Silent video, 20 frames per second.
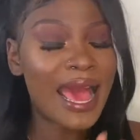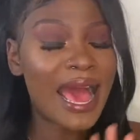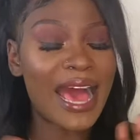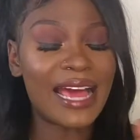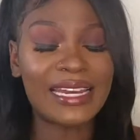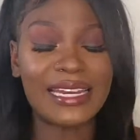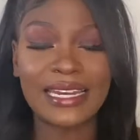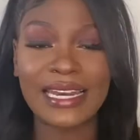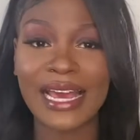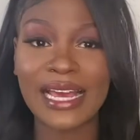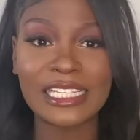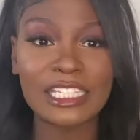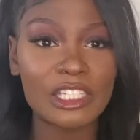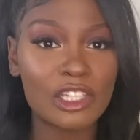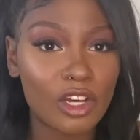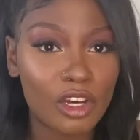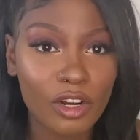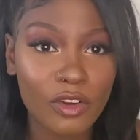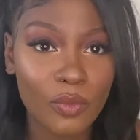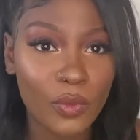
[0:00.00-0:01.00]
I did not
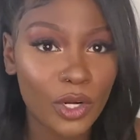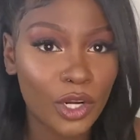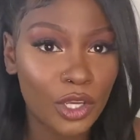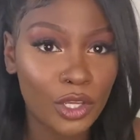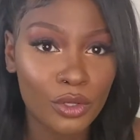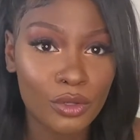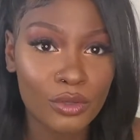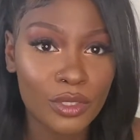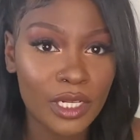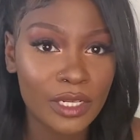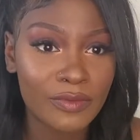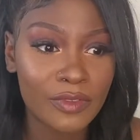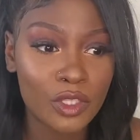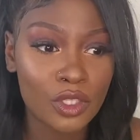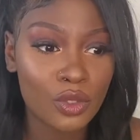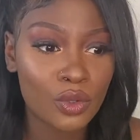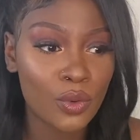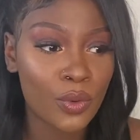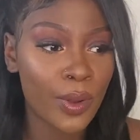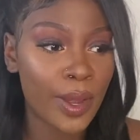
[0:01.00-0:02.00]
start off with a huge
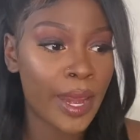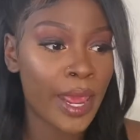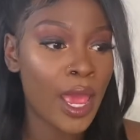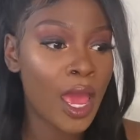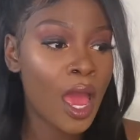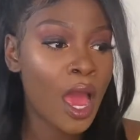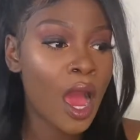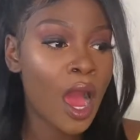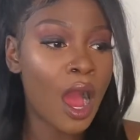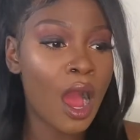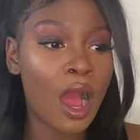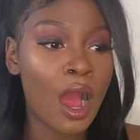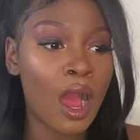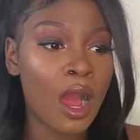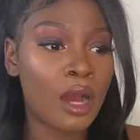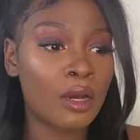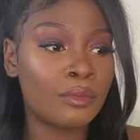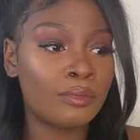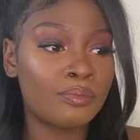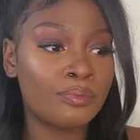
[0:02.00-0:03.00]
inventory.
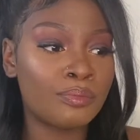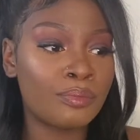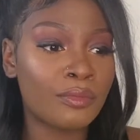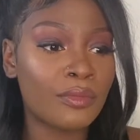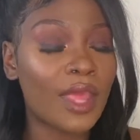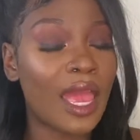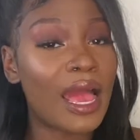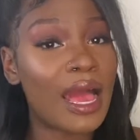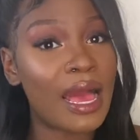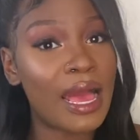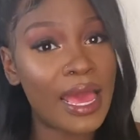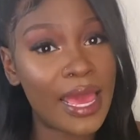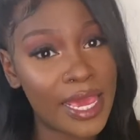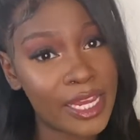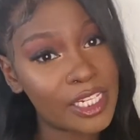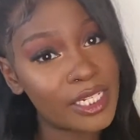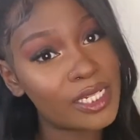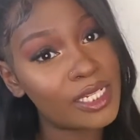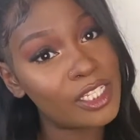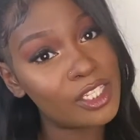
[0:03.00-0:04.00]
Um, I actually